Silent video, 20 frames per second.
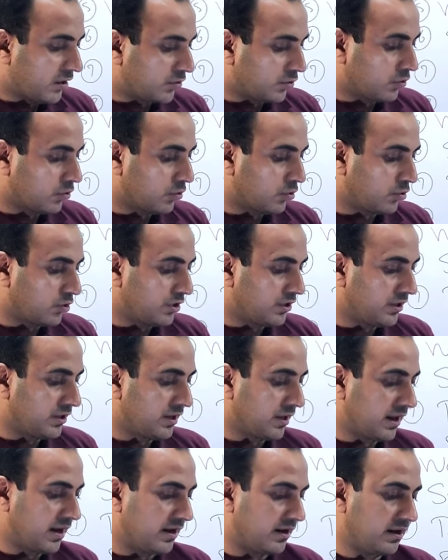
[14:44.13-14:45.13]
auto
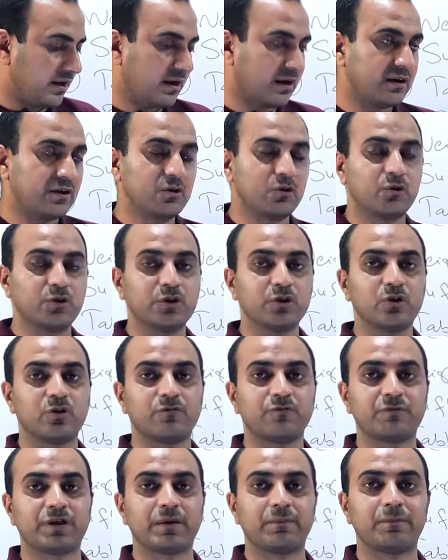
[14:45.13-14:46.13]
loading and unloading
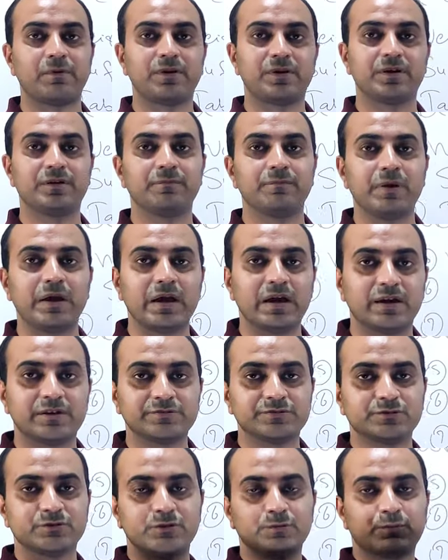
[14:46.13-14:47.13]
of tablet may
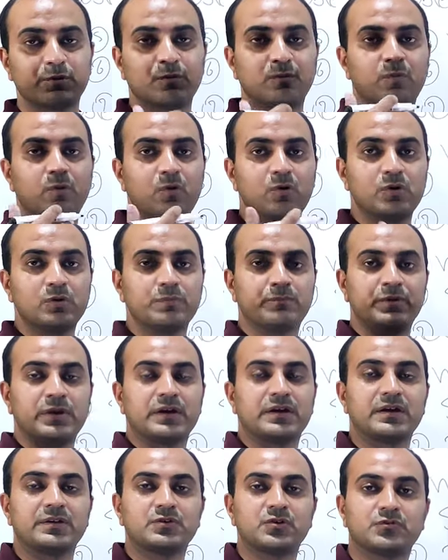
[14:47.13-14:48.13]
also promote
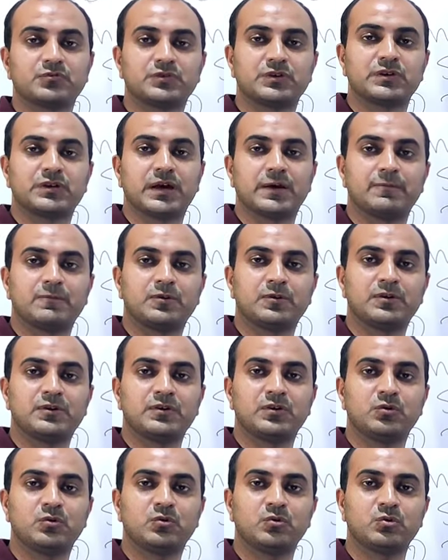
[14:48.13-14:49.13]
breakage of the
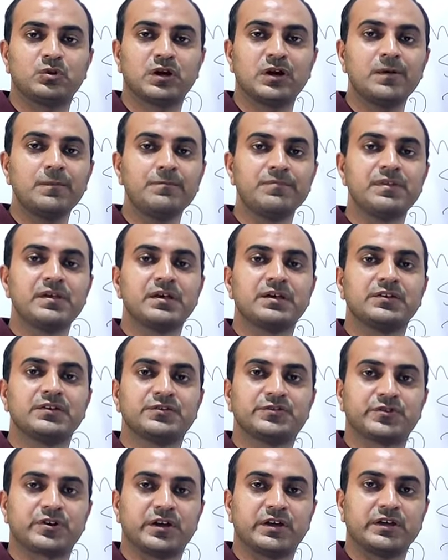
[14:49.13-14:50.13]
tablet due to the
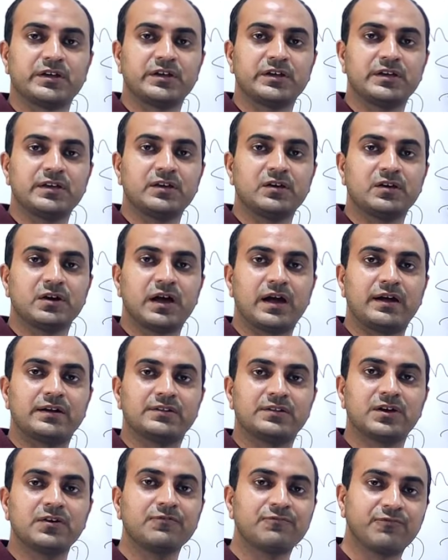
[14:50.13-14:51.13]
striking
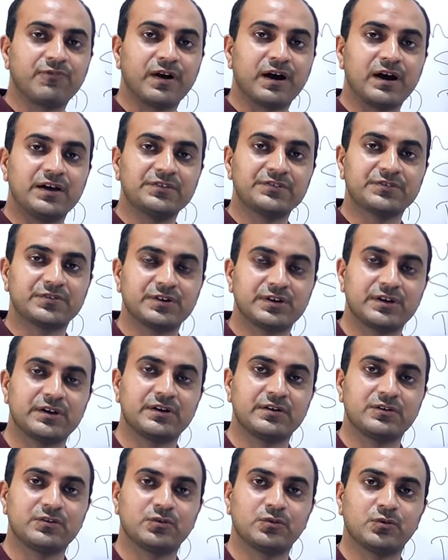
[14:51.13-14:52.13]
at the fast
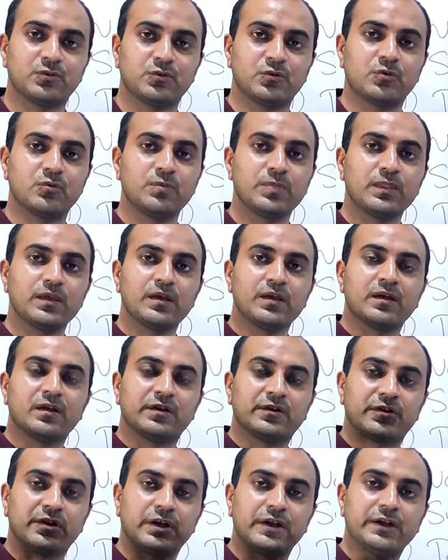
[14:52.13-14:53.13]
rate so
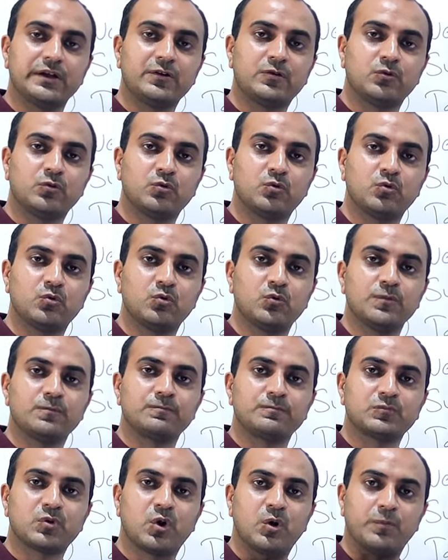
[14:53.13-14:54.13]
try to
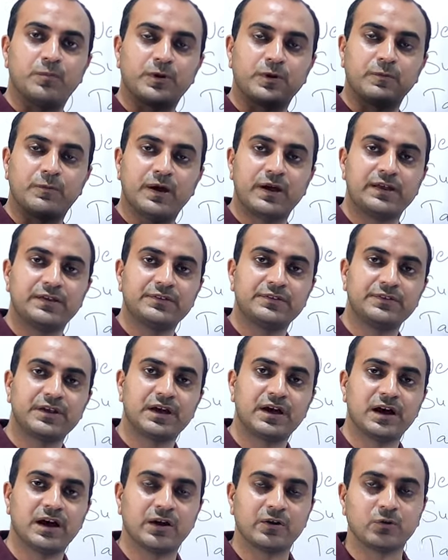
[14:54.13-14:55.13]
optimize
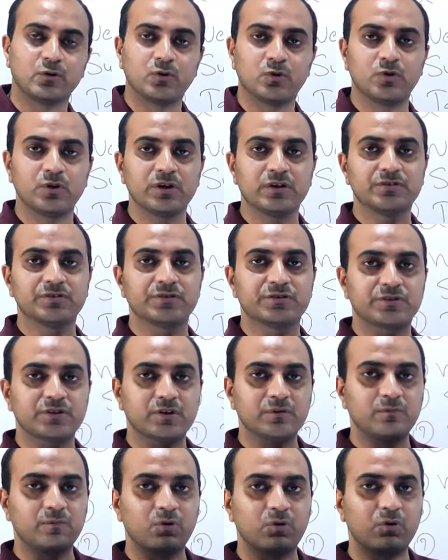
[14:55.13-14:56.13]
the auto loading
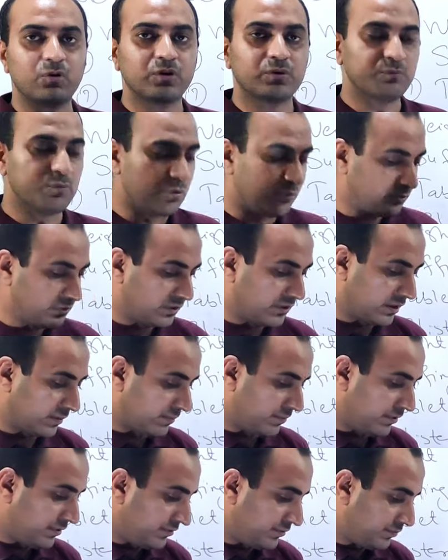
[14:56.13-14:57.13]
system or remove the
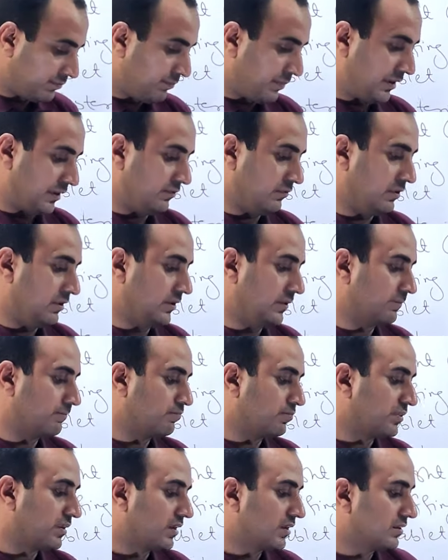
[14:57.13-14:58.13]
tablets manually
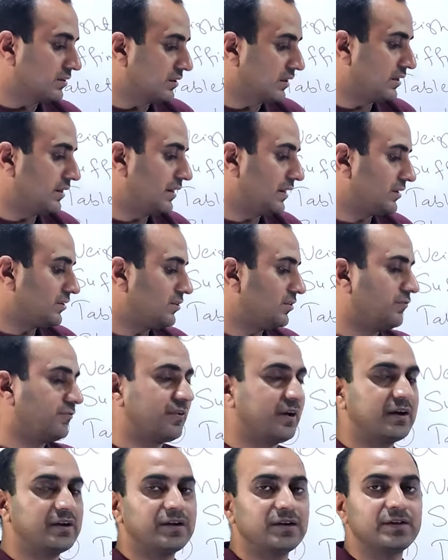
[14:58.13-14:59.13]
the next
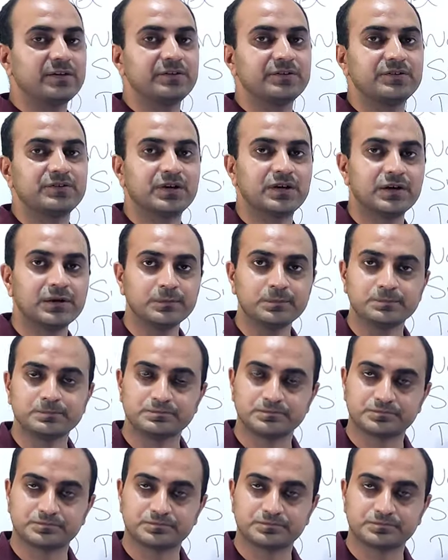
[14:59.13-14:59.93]
defect is the